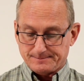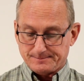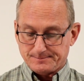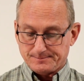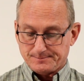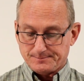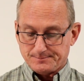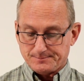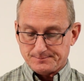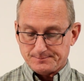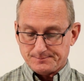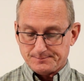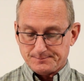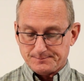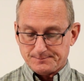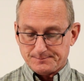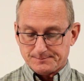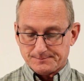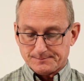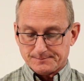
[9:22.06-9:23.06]

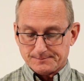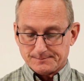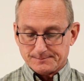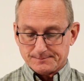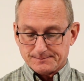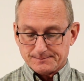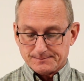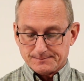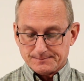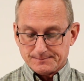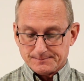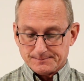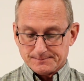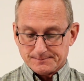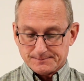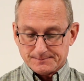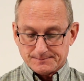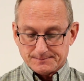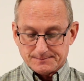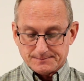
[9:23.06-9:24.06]

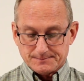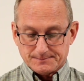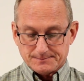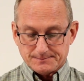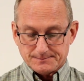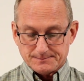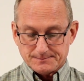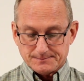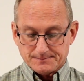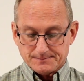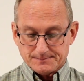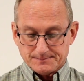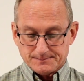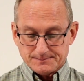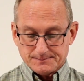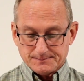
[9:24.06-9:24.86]
Nothing is said.